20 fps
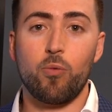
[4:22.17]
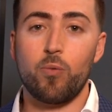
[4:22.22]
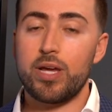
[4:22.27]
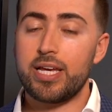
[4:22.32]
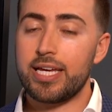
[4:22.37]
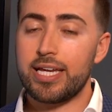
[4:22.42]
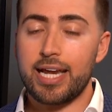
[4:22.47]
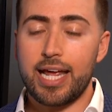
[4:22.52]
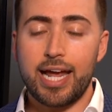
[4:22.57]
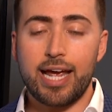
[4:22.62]
We
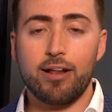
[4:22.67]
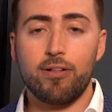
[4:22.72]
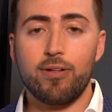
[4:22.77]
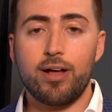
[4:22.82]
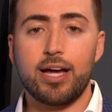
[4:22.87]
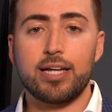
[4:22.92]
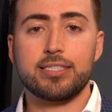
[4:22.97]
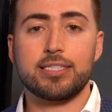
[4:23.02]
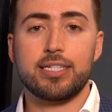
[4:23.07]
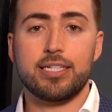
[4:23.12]
can
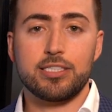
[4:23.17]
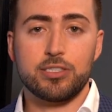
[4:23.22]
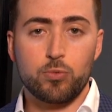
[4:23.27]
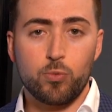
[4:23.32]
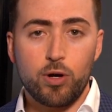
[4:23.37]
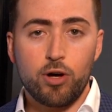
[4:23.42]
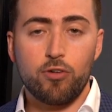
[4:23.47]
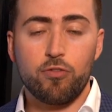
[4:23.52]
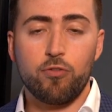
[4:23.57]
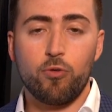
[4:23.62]
analyze it as
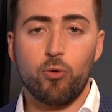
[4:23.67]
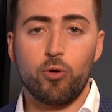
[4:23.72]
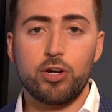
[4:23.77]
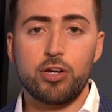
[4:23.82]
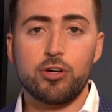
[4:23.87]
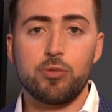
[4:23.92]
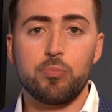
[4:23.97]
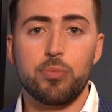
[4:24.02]
well for you,